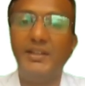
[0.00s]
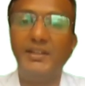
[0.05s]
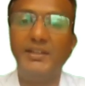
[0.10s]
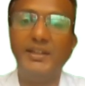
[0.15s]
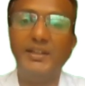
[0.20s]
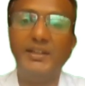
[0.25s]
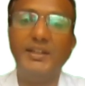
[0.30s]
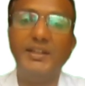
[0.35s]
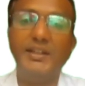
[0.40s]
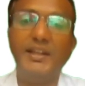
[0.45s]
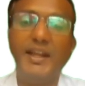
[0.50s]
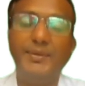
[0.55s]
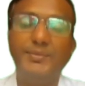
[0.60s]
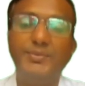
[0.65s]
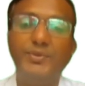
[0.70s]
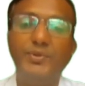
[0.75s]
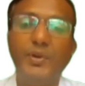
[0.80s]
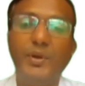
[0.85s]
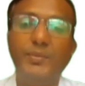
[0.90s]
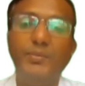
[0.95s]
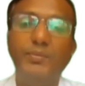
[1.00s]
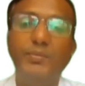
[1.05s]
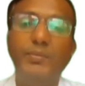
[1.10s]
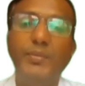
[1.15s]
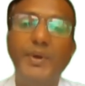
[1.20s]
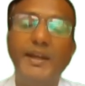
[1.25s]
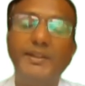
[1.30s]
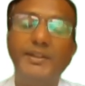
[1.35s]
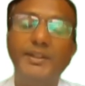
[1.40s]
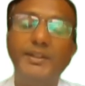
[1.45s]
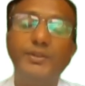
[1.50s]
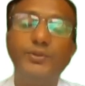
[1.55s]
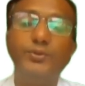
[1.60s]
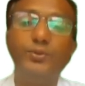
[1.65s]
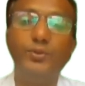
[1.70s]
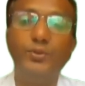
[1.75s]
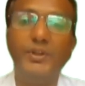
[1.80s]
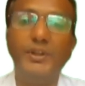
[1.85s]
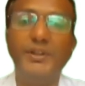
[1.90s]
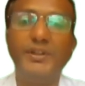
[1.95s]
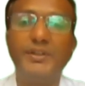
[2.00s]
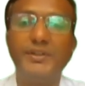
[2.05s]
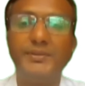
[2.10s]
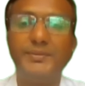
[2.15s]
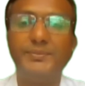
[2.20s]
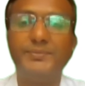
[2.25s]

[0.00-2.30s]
the heat absorbed by the coolant.